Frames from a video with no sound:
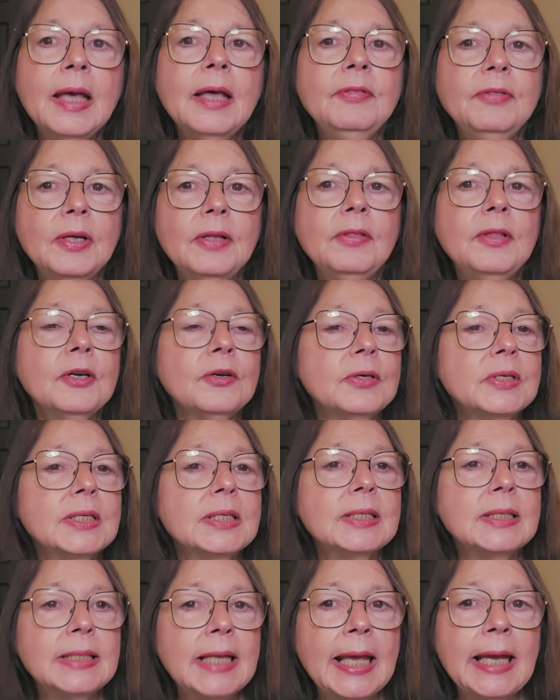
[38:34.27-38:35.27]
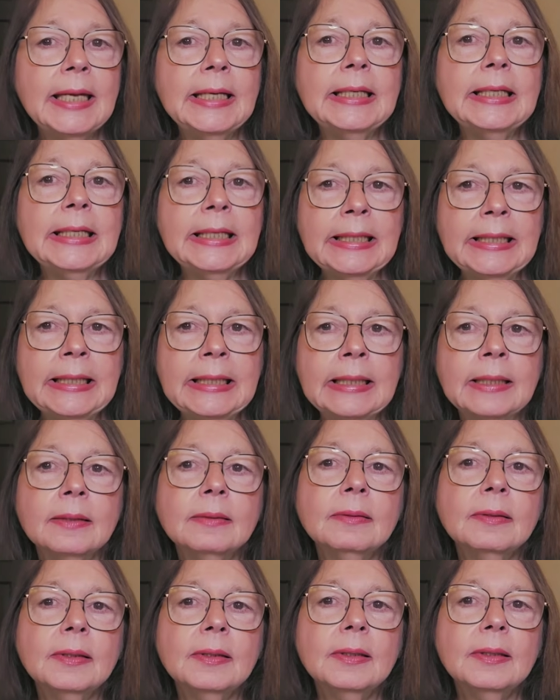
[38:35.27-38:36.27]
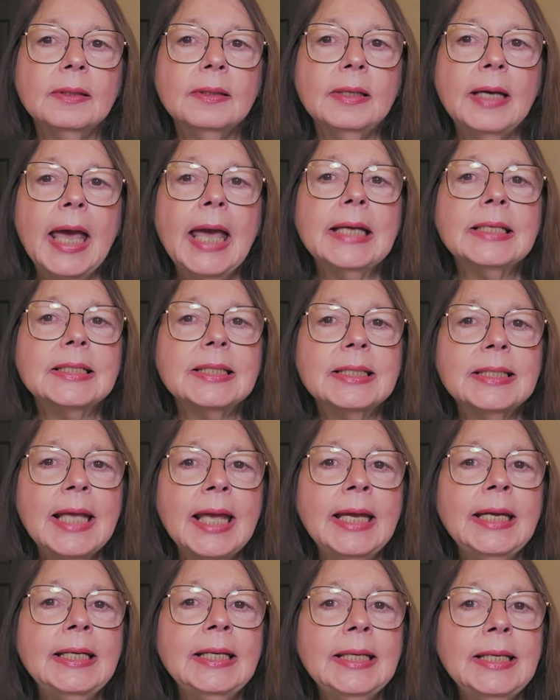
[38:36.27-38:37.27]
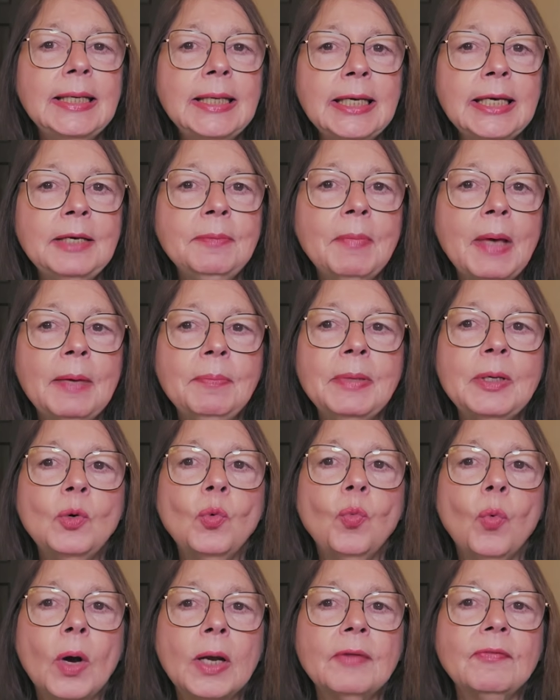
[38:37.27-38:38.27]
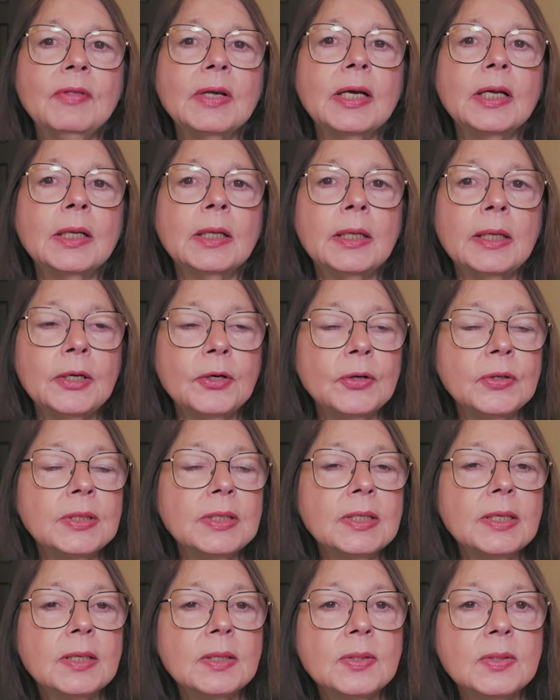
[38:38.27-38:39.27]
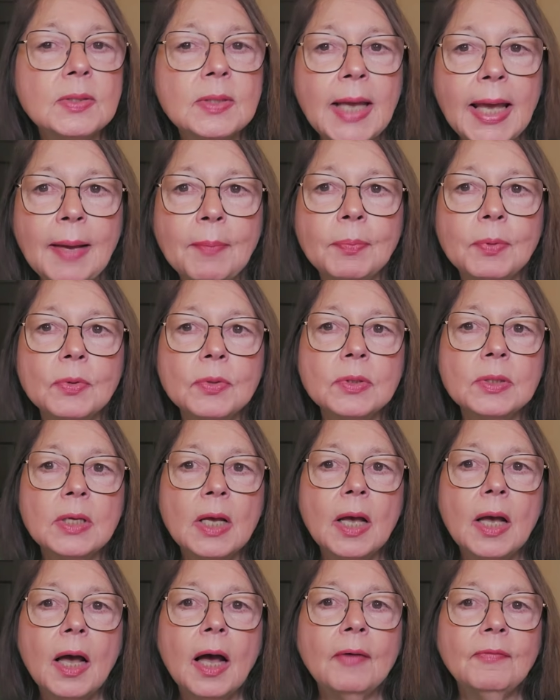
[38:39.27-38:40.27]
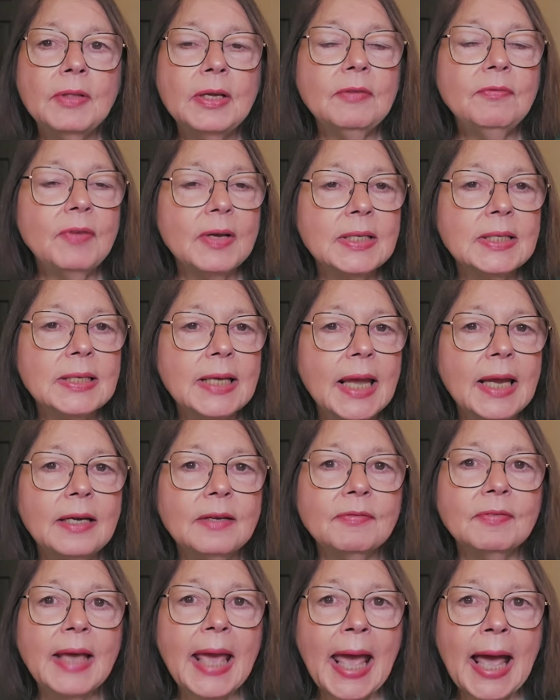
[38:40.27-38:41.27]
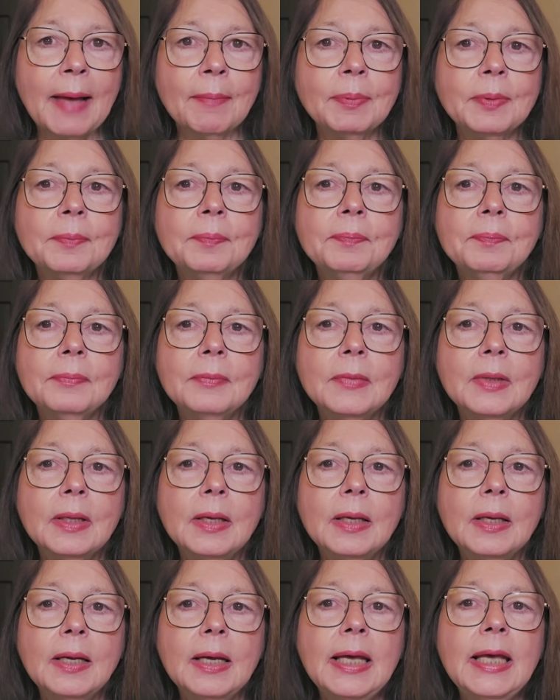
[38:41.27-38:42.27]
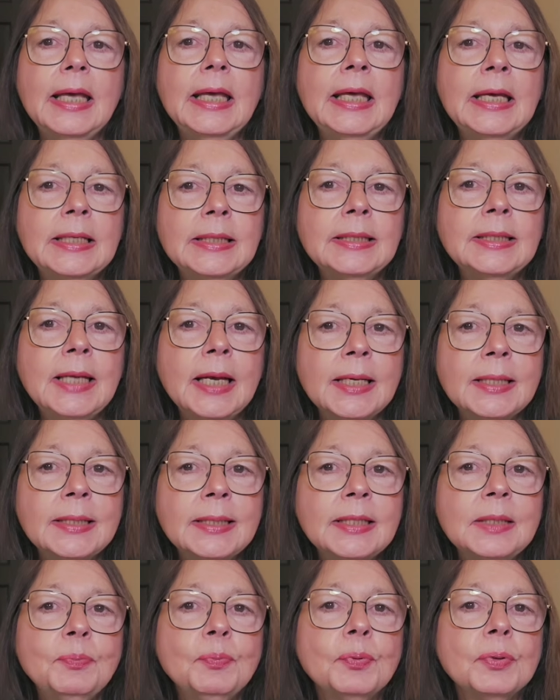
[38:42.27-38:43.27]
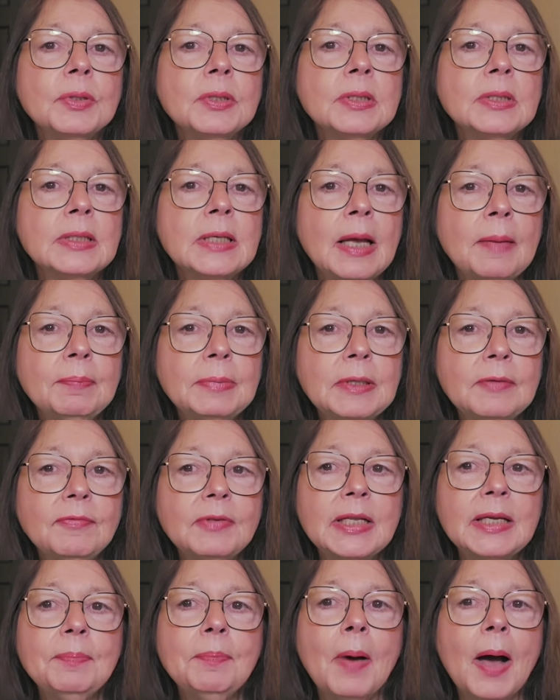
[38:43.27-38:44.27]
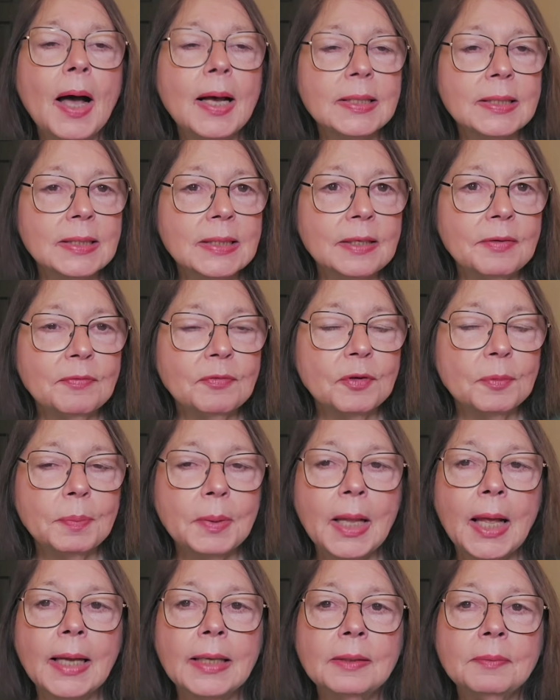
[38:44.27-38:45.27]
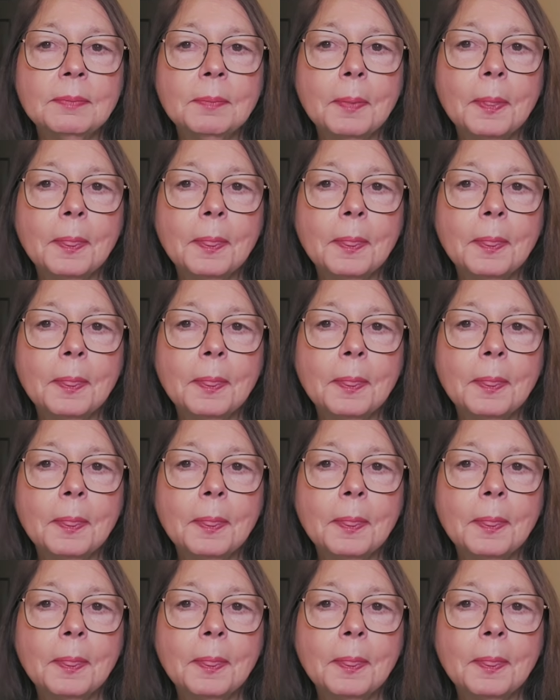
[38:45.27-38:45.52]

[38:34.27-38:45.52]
Then there is stain E. And stain E may be one of the clearest examples of the investigative gap. It tested presumptively positive for blood.